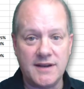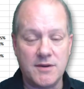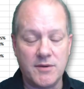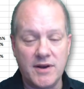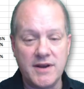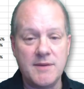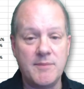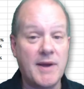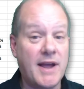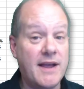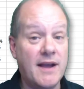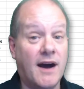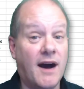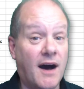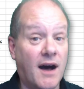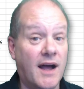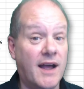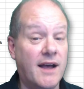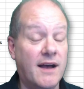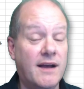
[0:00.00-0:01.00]
You only pay a
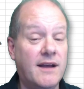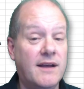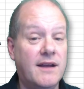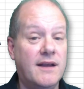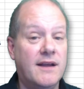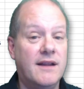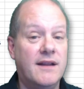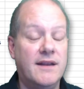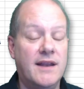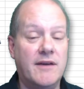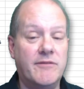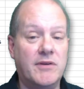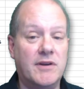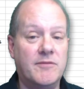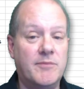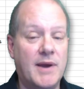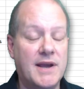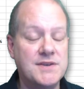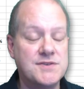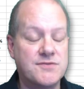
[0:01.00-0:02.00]
higher level
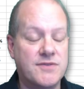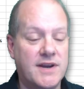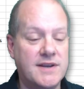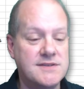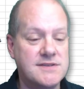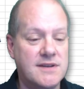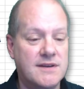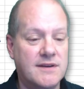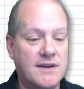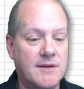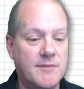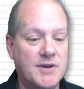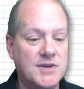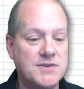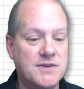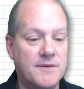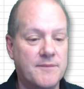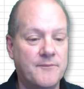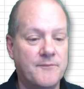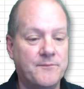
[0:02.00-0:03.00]
of base rate in
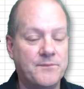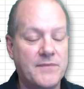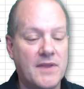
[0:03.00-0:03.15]
commission.